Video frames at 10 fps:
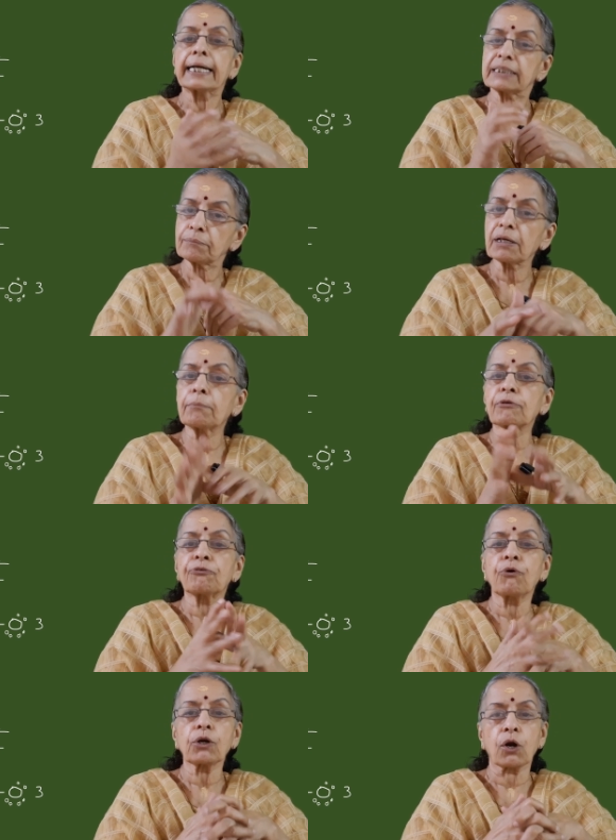atom number
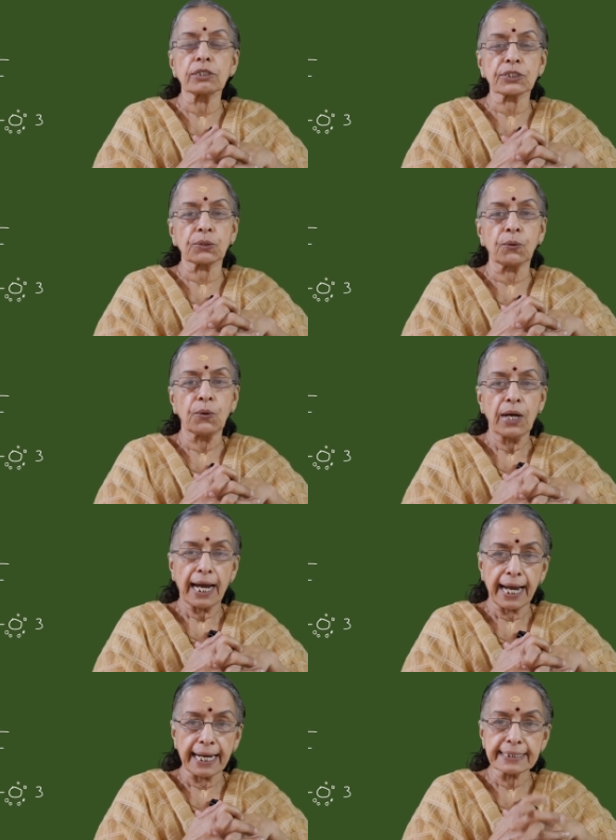4 also
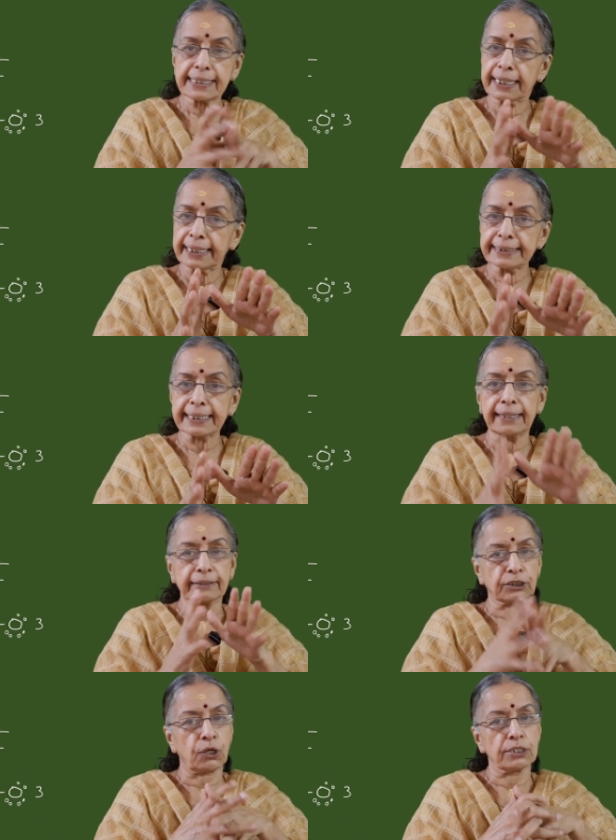has 8
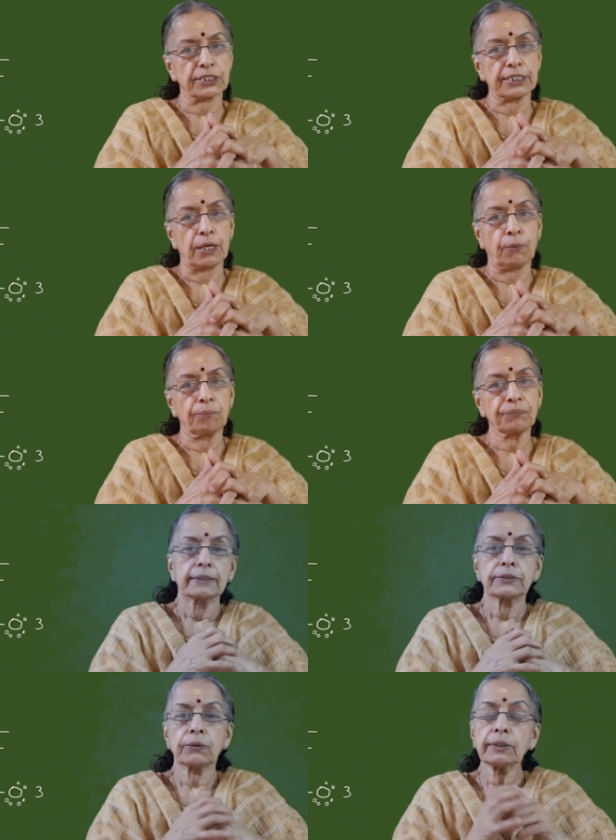electrons now.
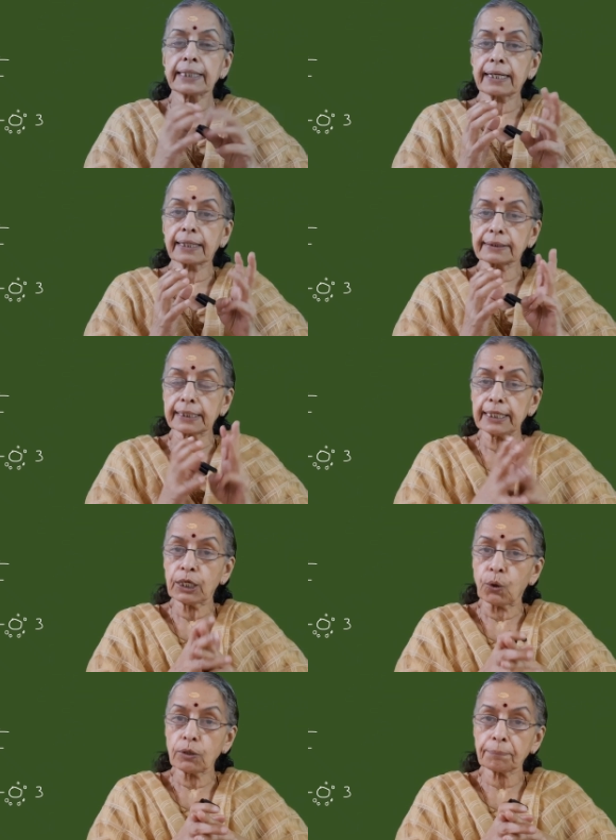So, there are 3
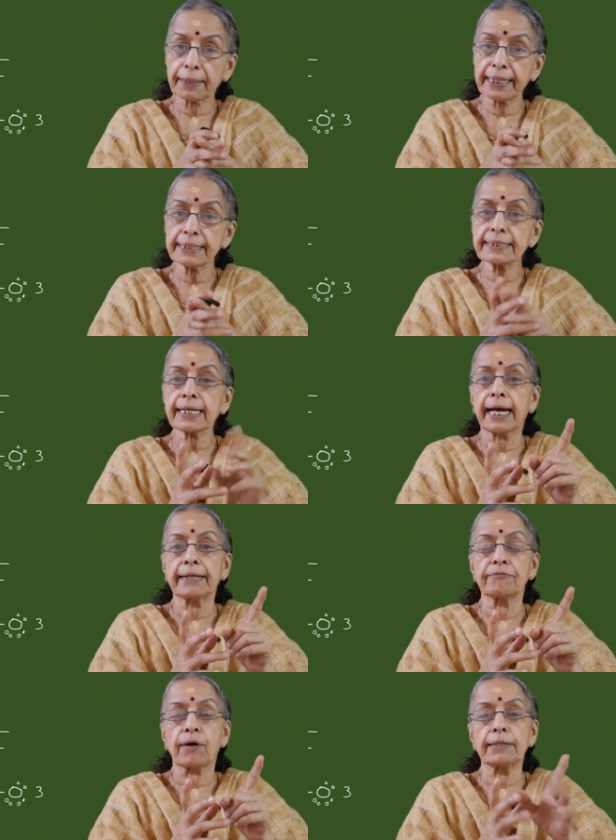lone pairs
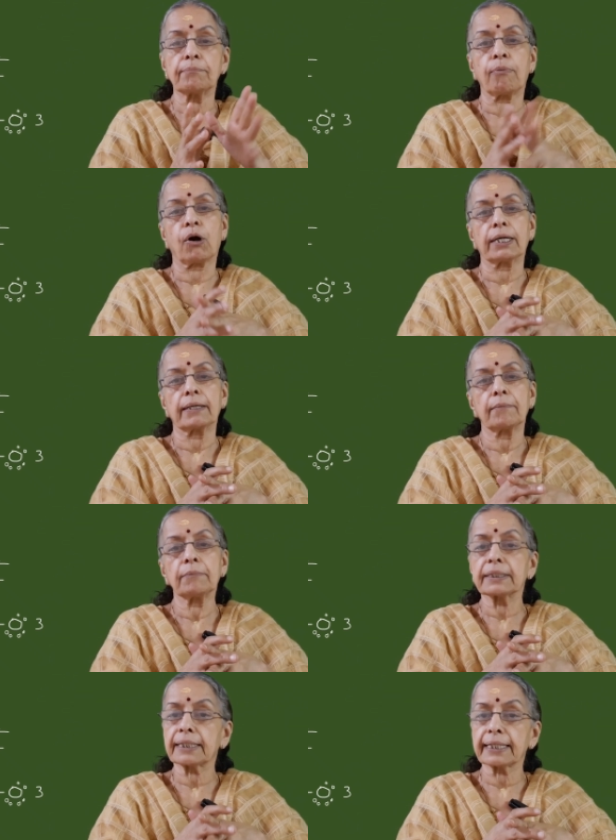and 1 bond
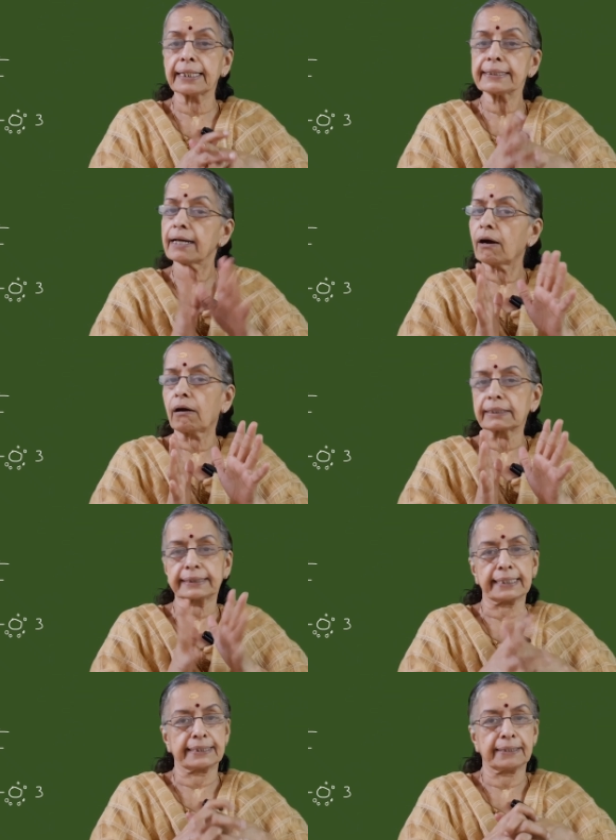making it
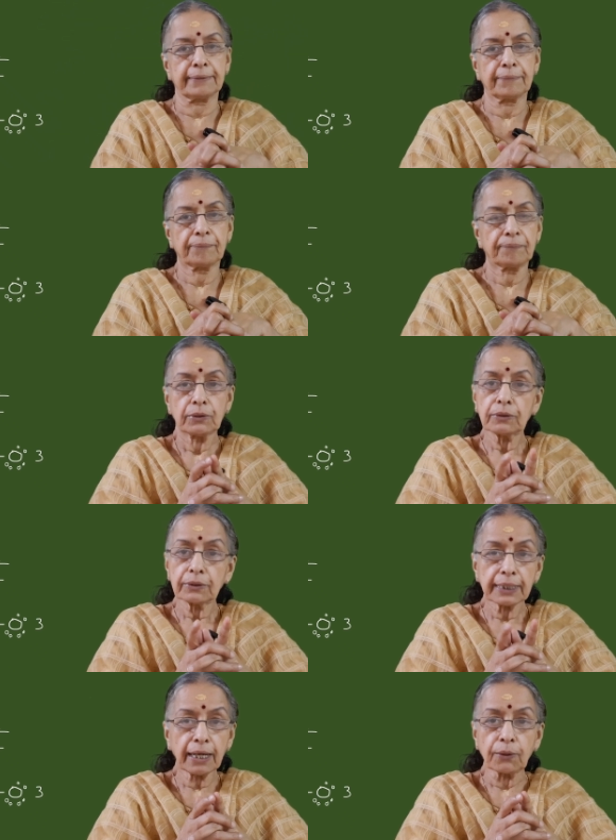octet.
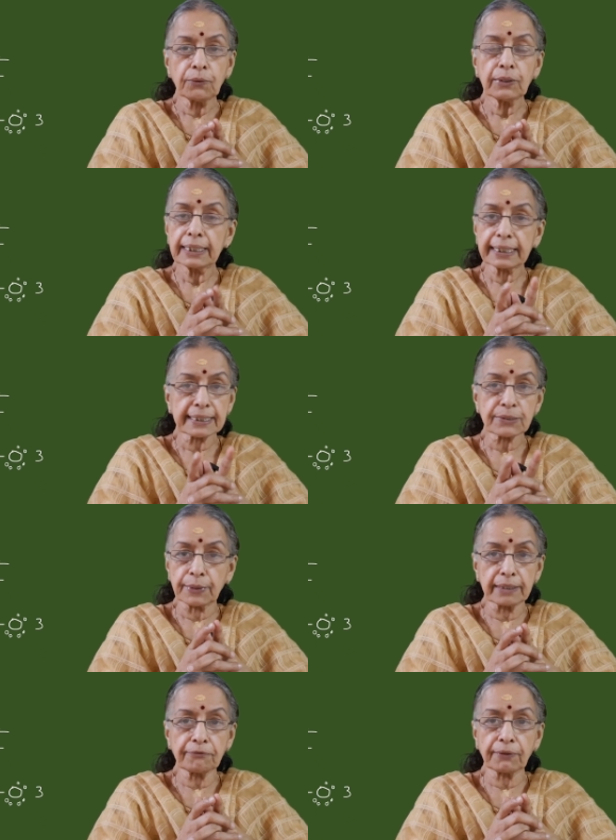Now, let us
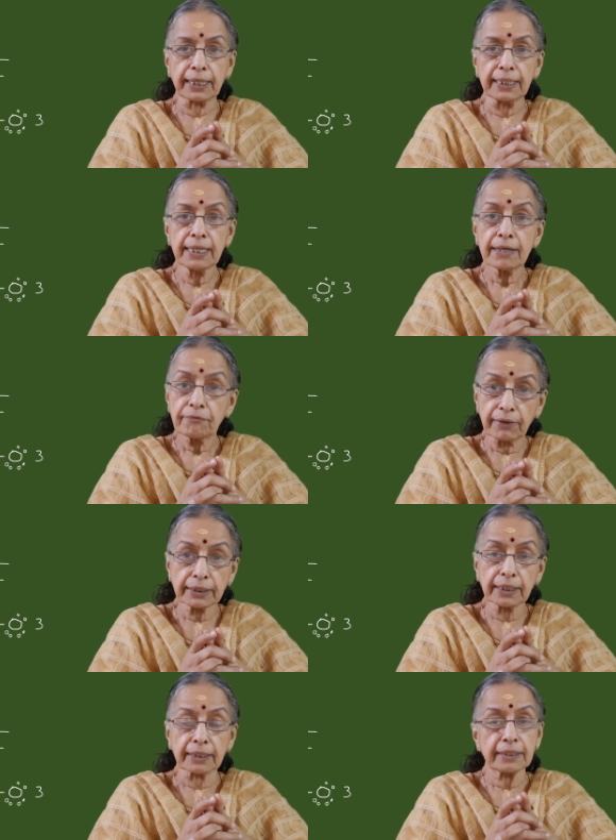verify
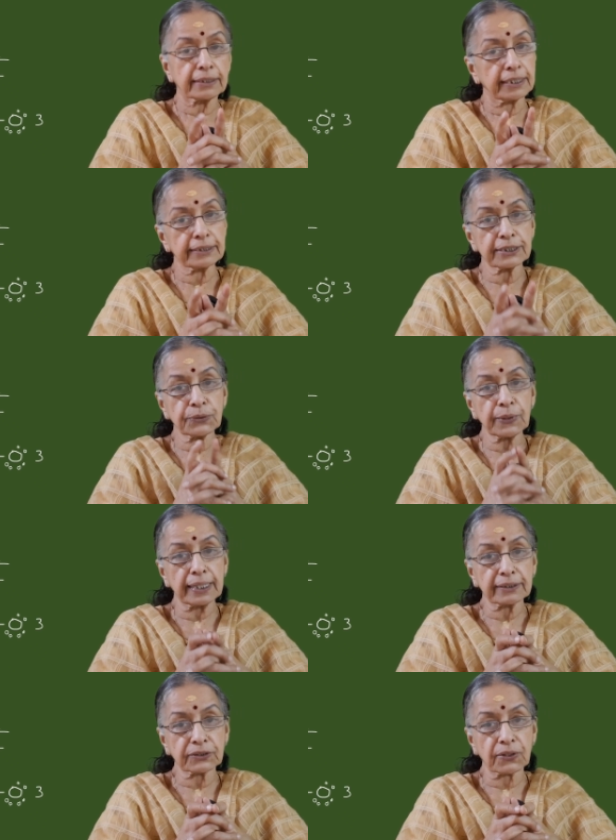whether 32
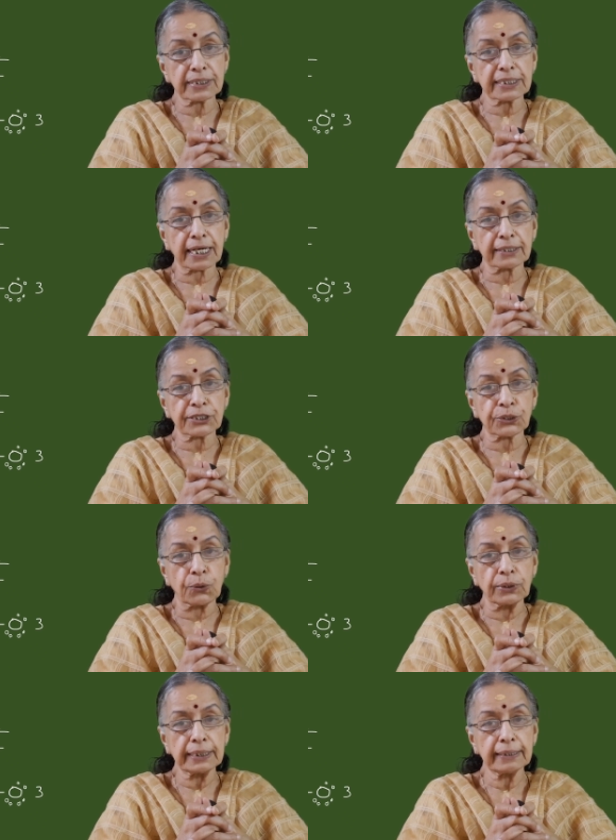electrons are
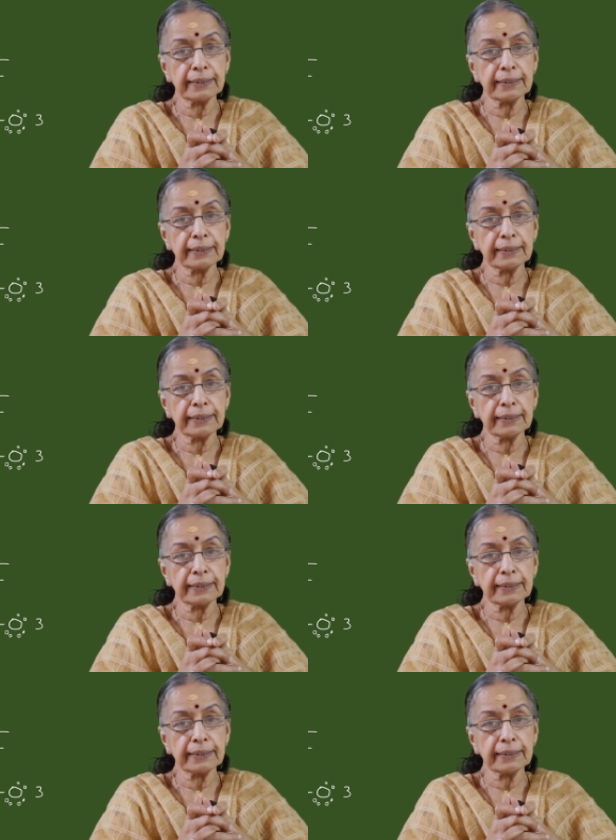shown.